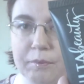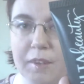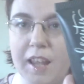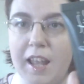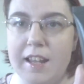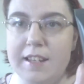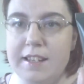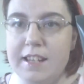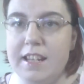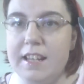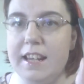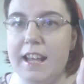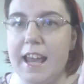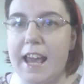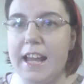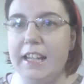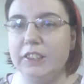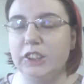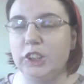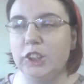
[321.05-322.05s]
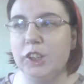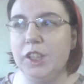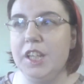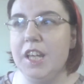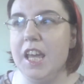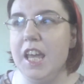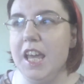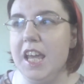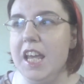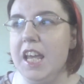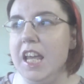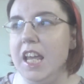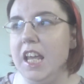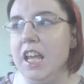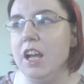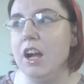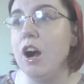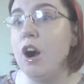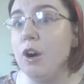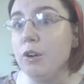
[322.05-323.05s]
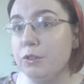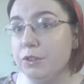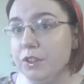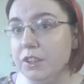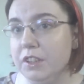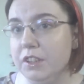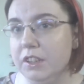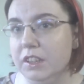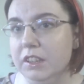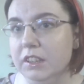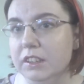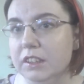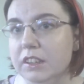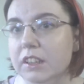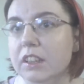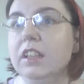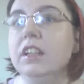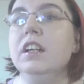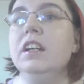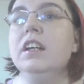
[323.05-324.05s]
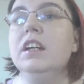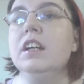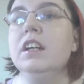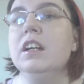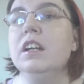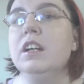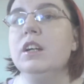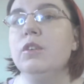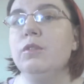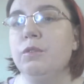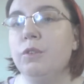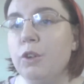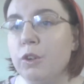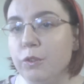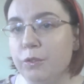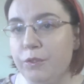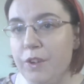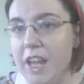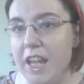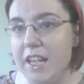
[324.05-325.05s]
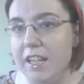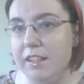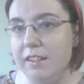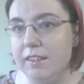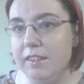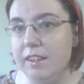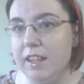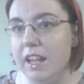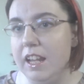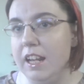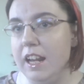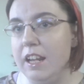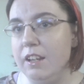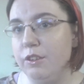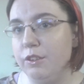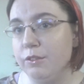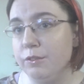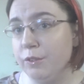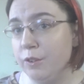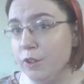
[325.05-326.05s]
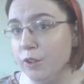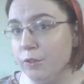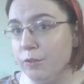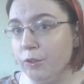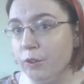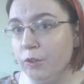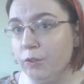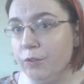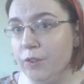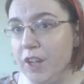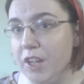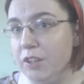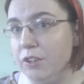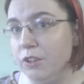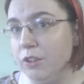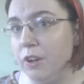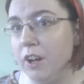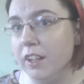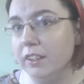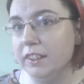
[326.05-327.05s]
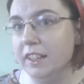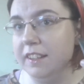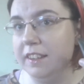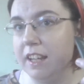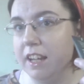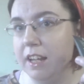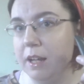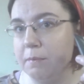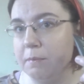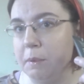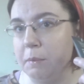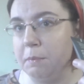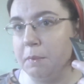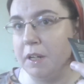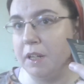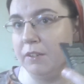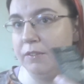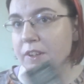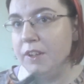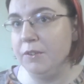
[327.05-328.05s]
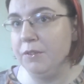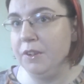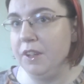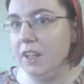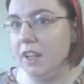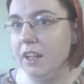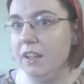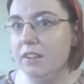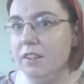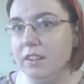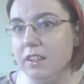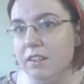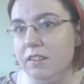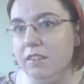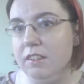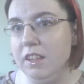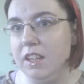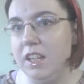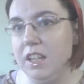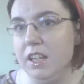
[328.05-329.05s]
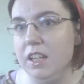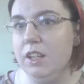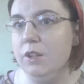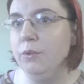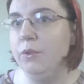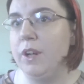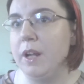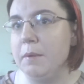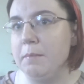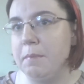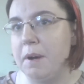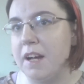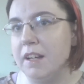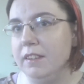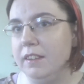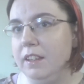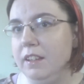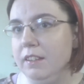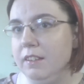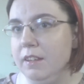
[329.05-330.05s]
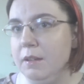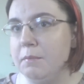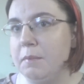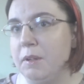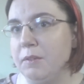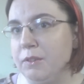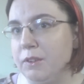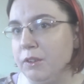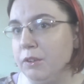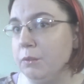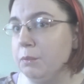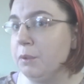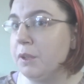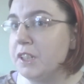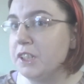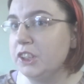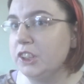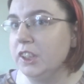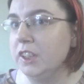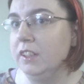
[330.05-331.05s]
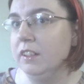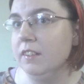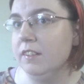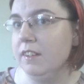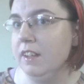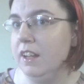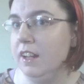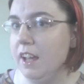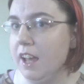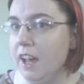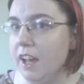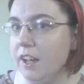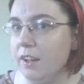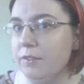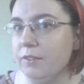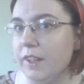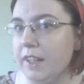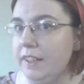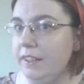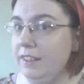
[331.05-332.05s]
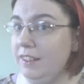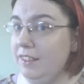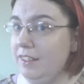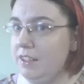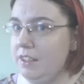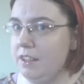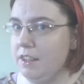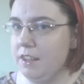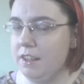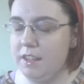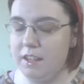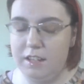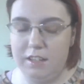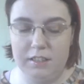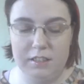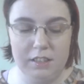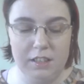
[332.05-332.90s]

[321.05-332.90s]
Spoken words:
I did actually a Ulta full face and a Sephora full face, so I'll link that up above that way you guys can see when I bought this in my first impressions and have liked it since then.